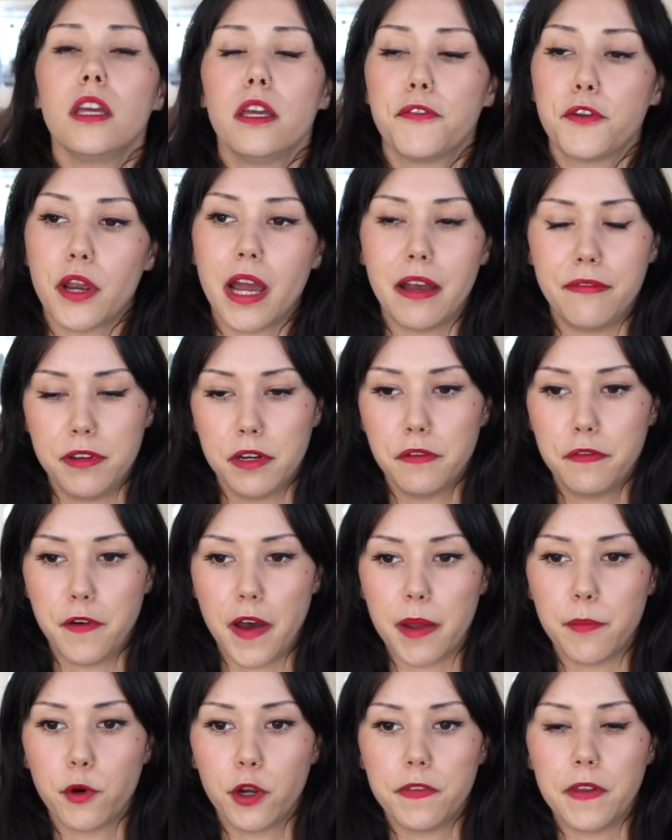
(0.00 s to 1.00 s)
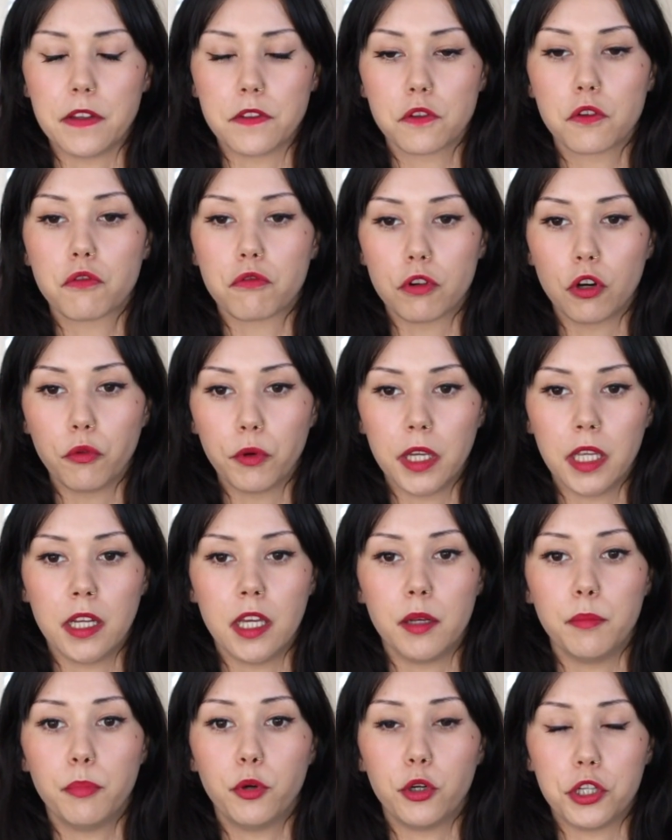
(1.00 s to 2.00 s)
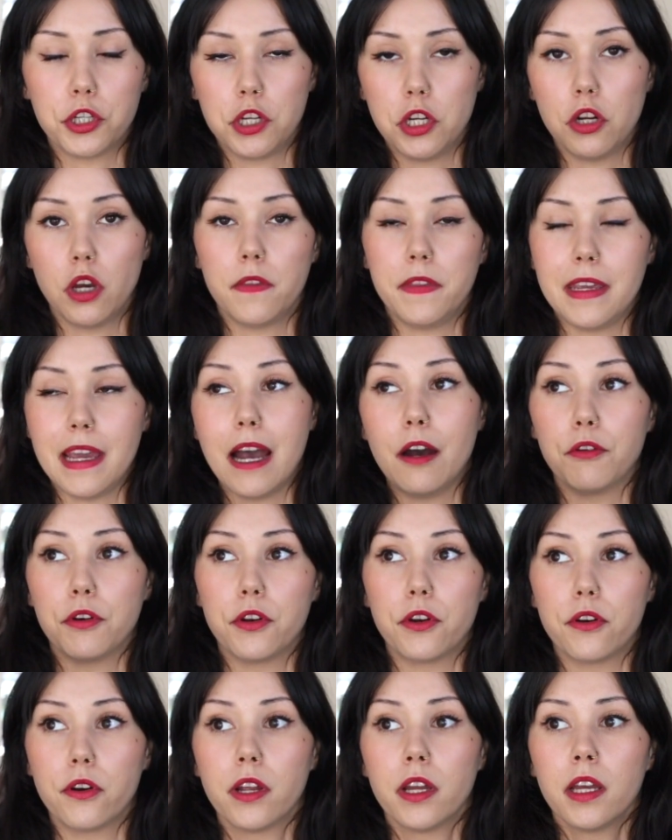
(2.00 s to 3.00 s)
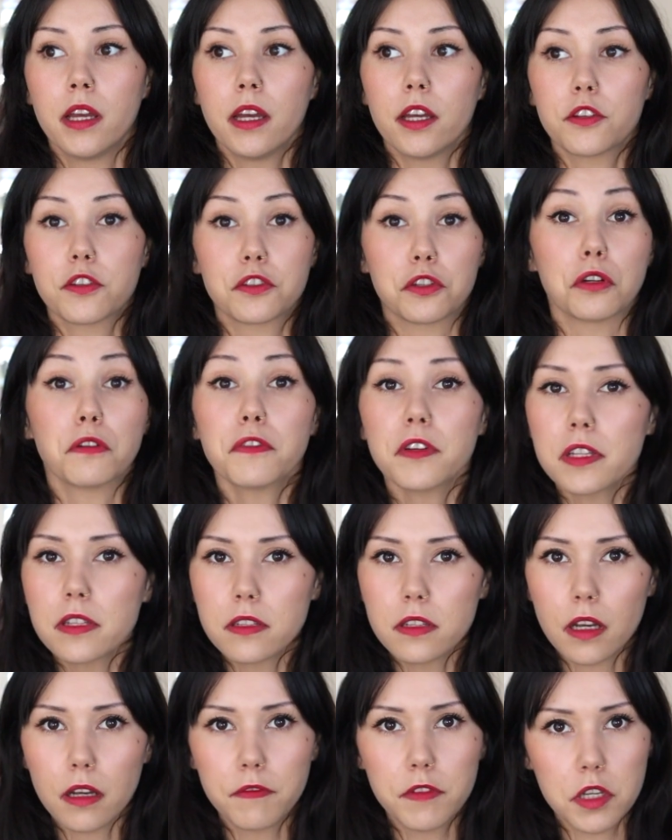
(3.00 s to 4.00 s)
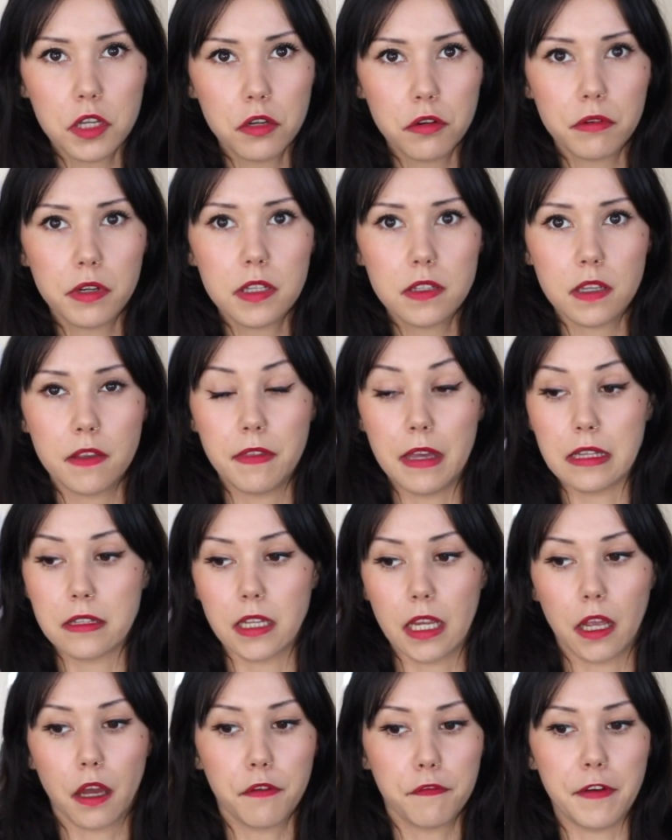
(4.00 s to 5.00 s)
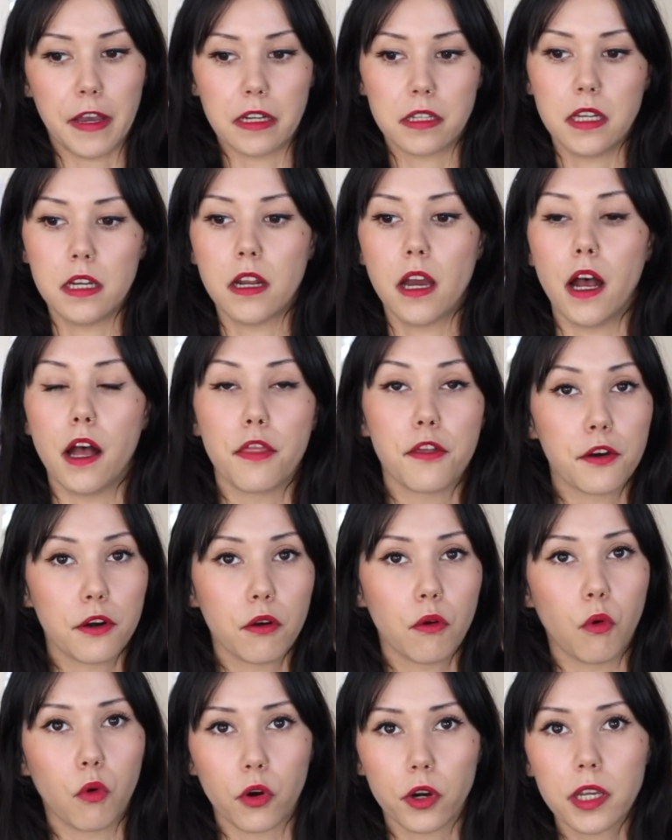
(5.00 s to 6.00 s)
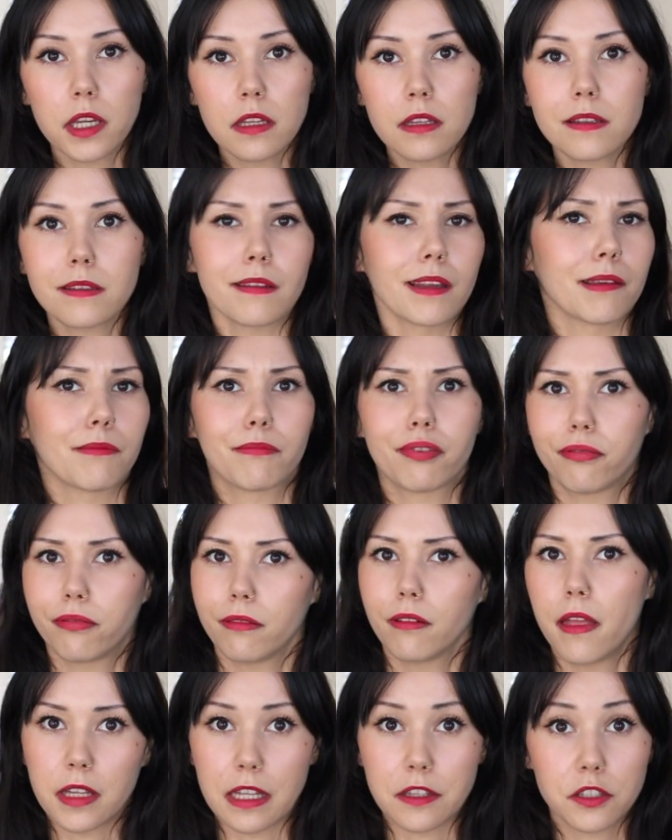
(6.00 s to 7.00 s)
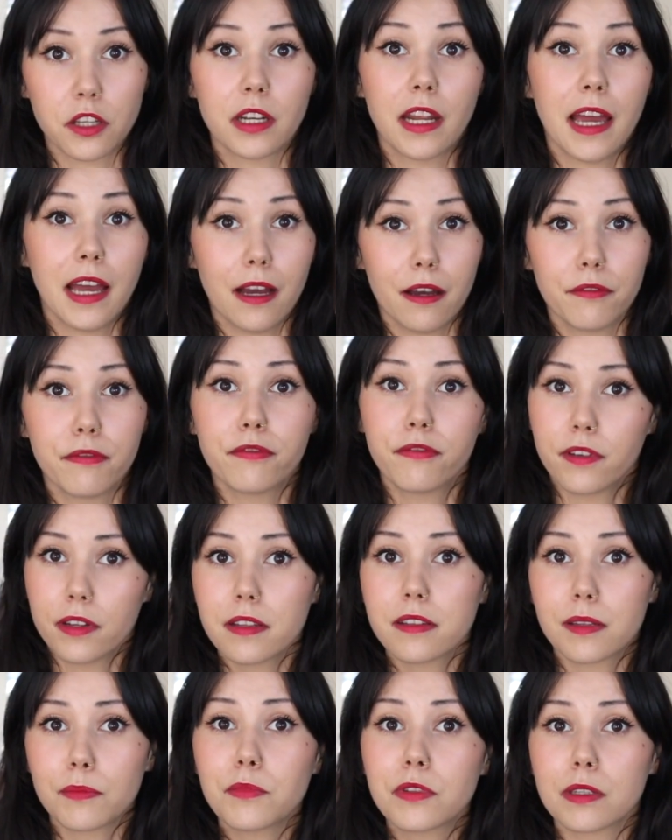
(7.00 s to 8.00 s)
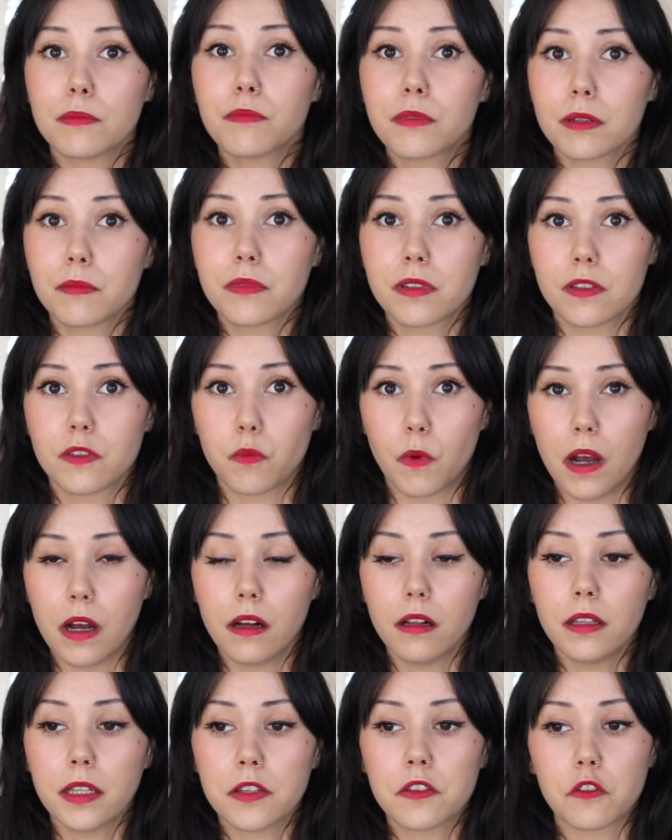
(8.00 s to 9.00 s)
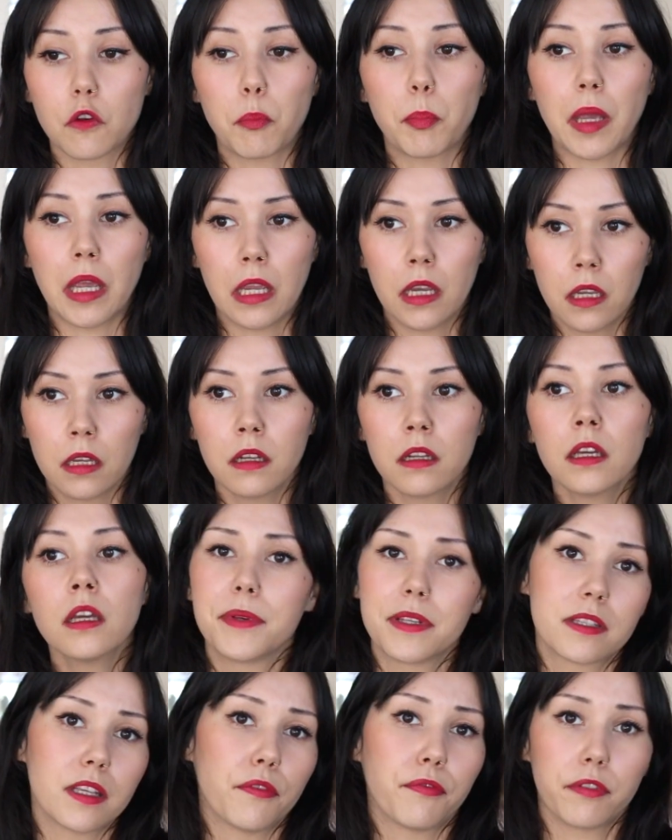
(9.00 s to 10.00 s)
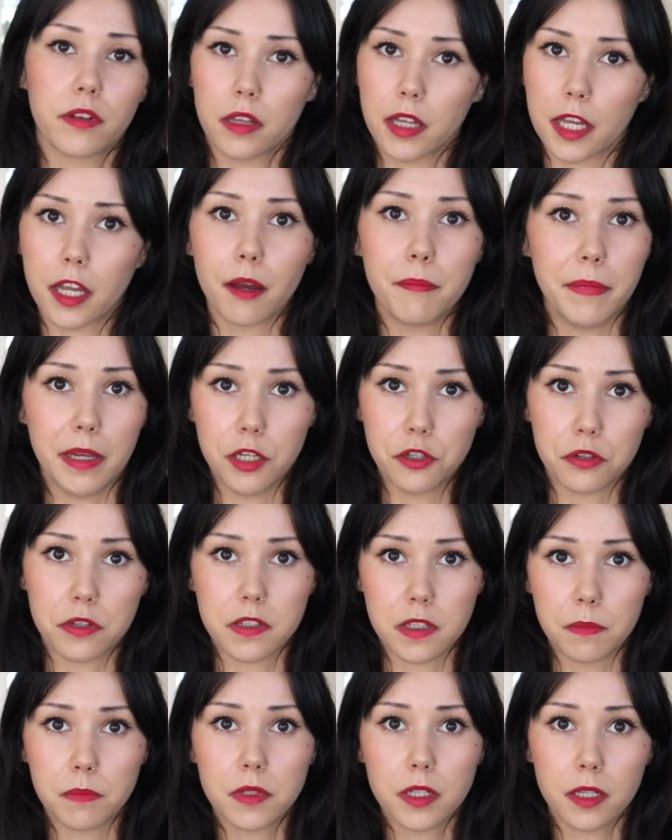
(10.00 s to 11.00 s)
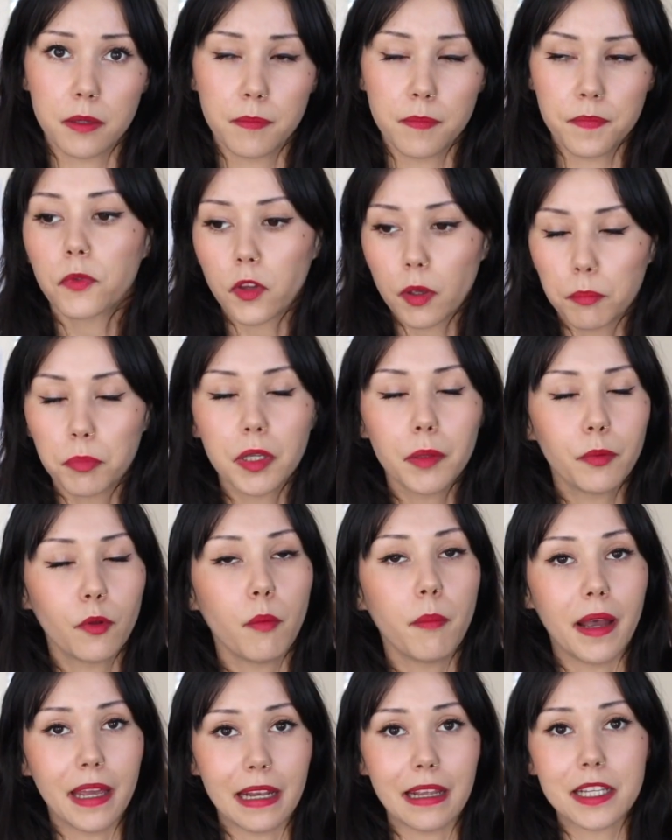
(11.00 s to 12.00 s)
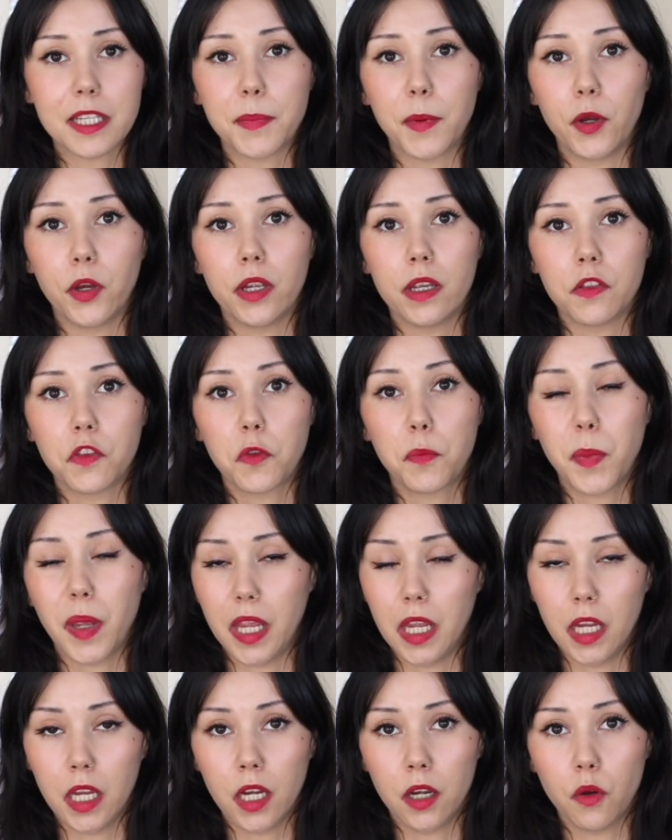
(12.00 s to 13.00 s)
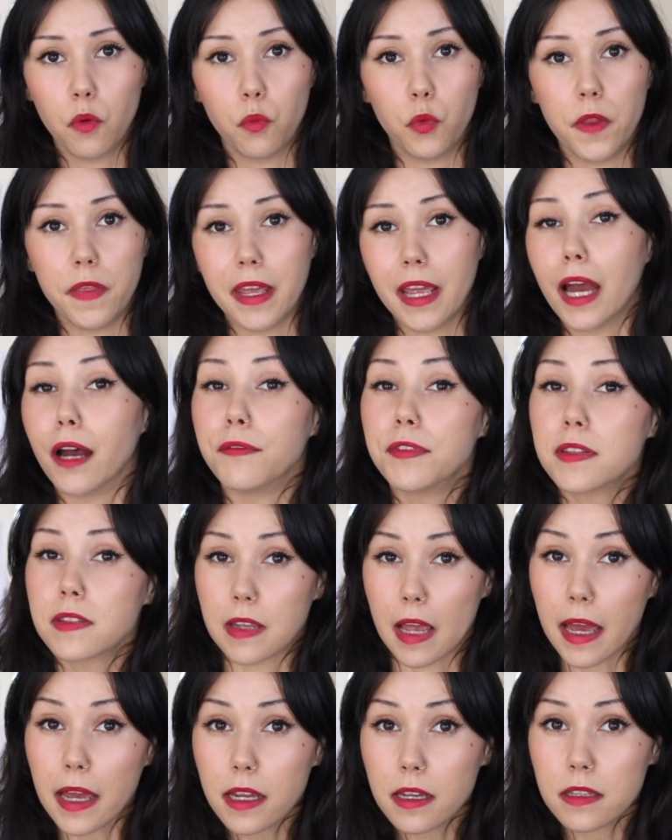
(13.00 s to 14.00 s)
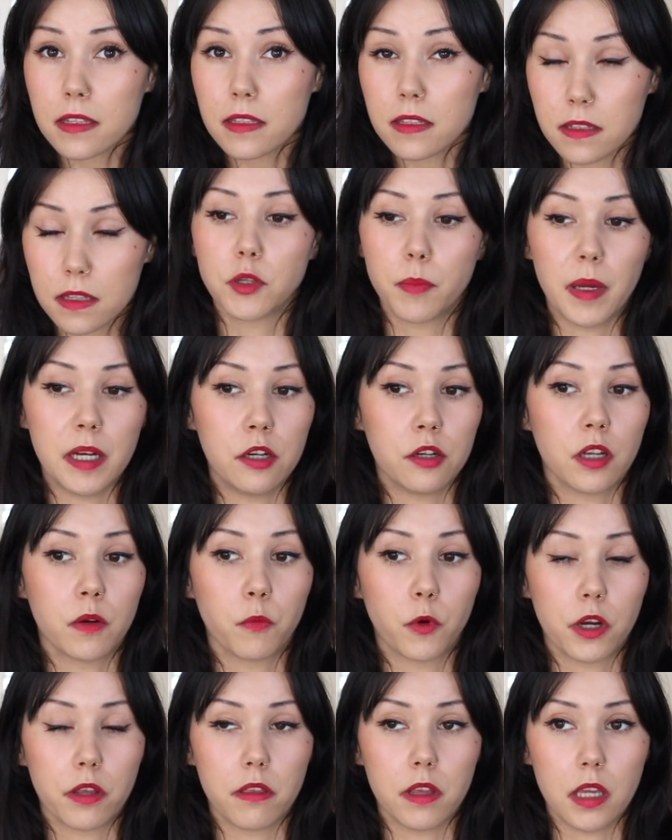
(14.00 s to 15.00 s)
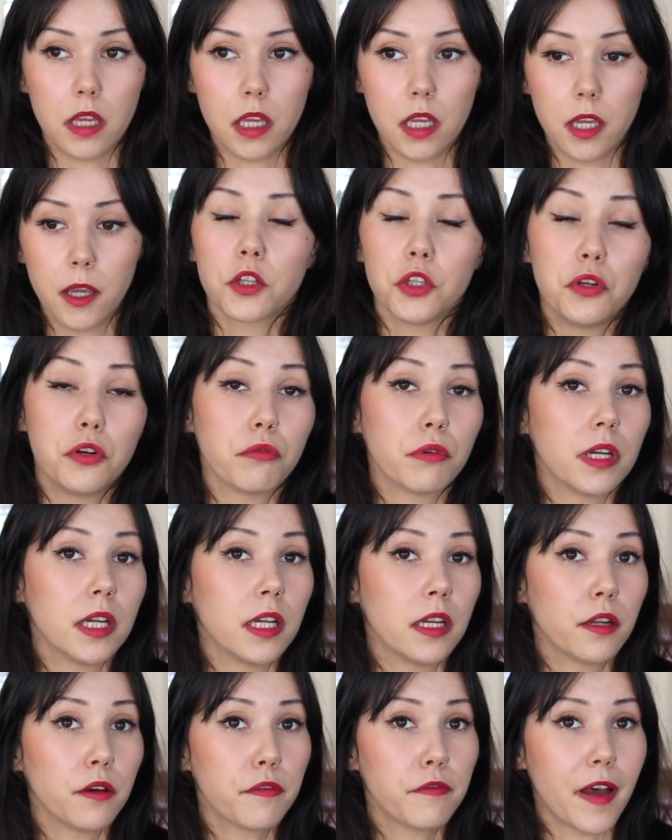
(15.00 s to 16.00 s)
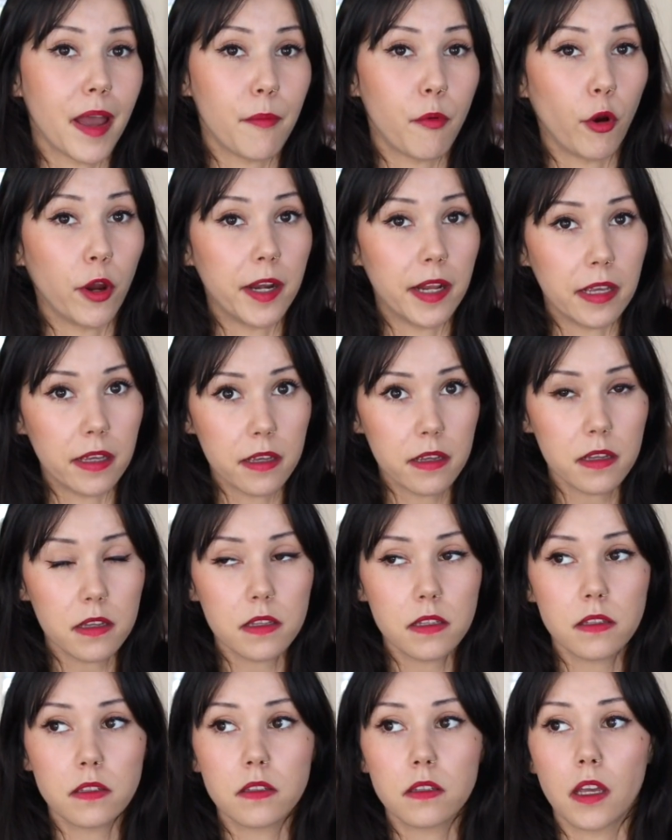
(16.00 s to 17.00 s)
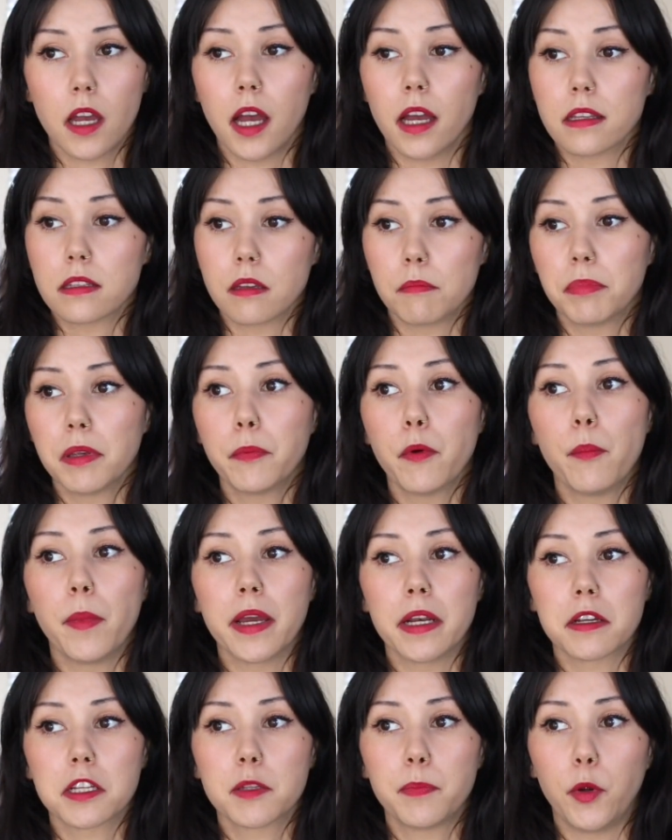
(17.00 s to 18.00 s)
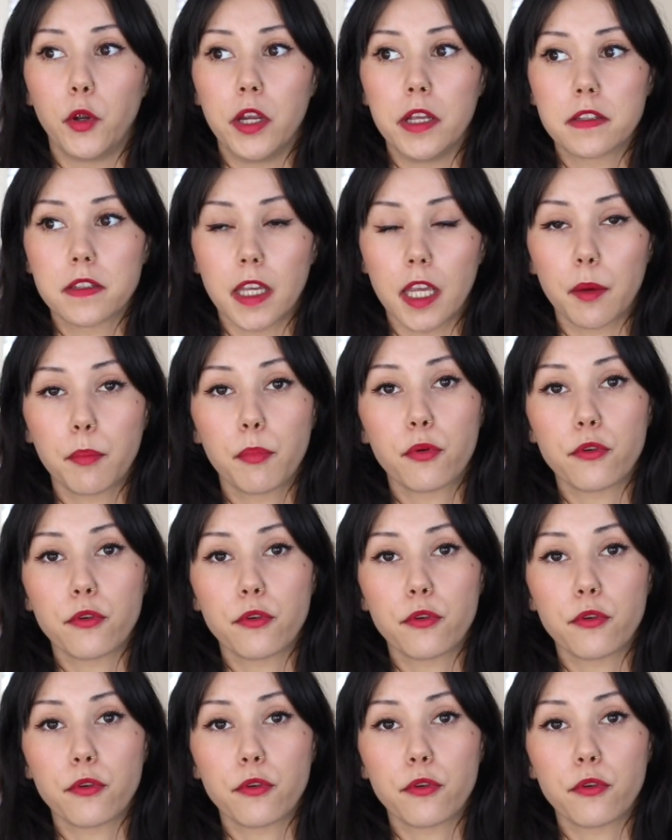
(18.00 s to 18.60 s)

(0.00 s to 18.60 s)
If you're having a fibroid that's growing and pushing on the outer surface of the uterus and that's like affecting other organs, like pff, that's gonna have some symptoms as well. And so pain is definitely like a major symptom. Some people might experience pain when they have sex, depending on where the uterine fibroid is. Uh, some people might experience like